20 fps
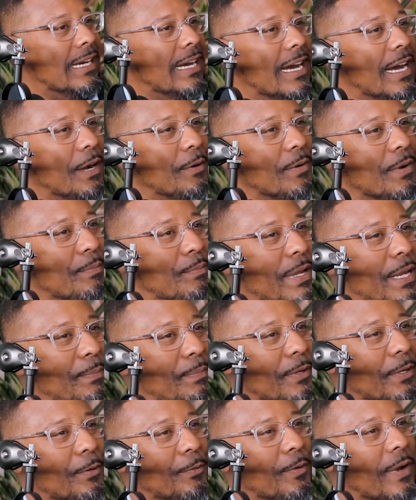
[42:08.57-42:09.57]
When
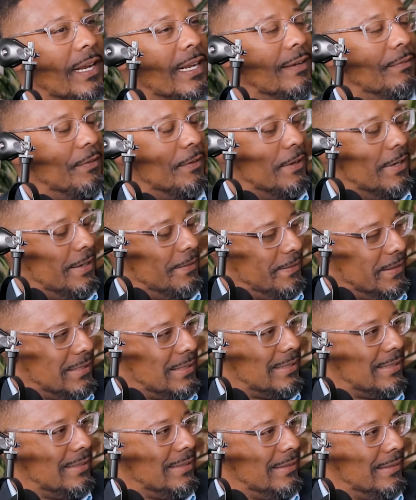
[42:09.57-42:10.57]
people are running for
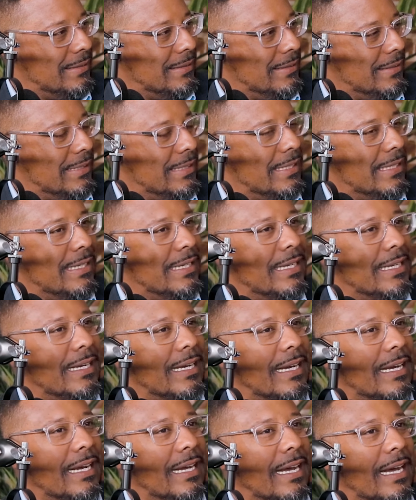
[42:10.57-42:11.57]
office,
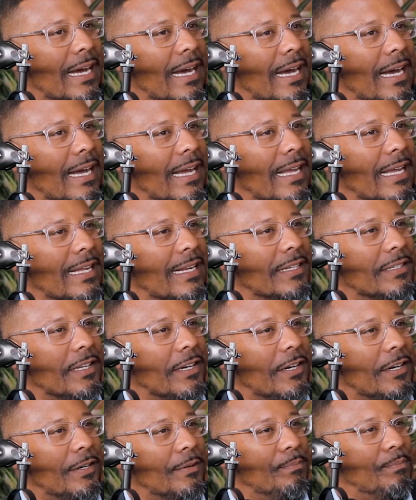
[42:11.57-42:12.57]
it is
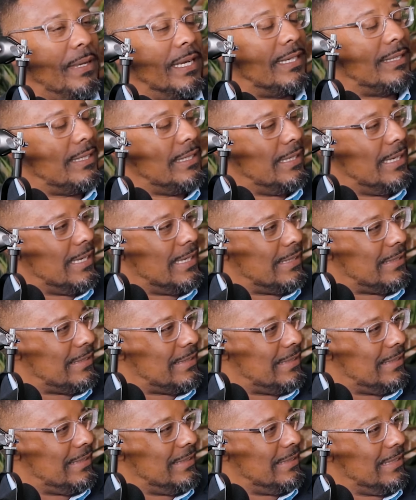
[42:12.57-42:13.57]
all pixie
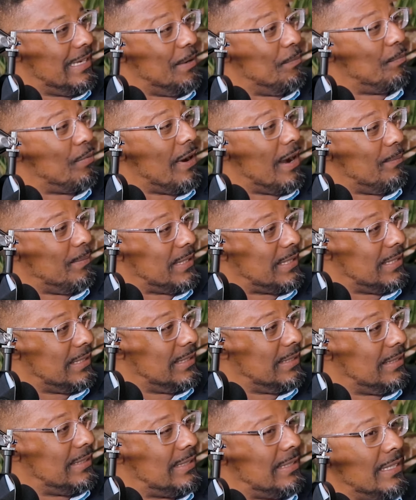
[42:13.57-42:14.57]
dust and
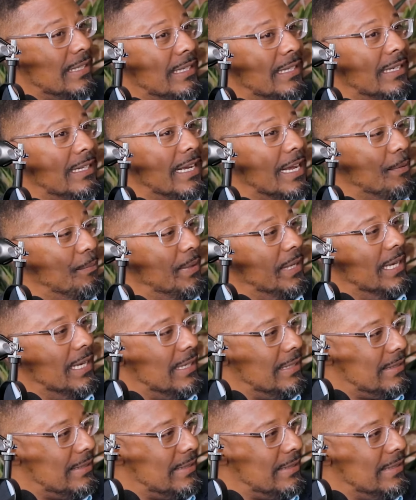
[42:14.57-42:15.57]
promises and
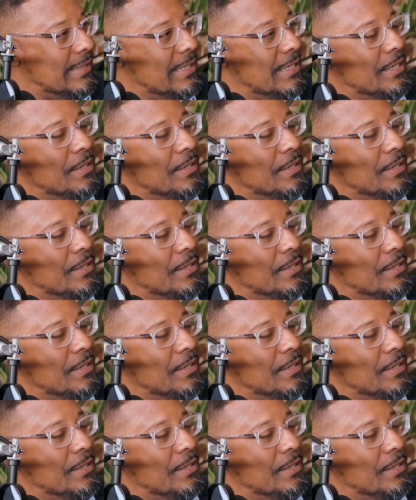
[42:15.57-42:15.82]
BS.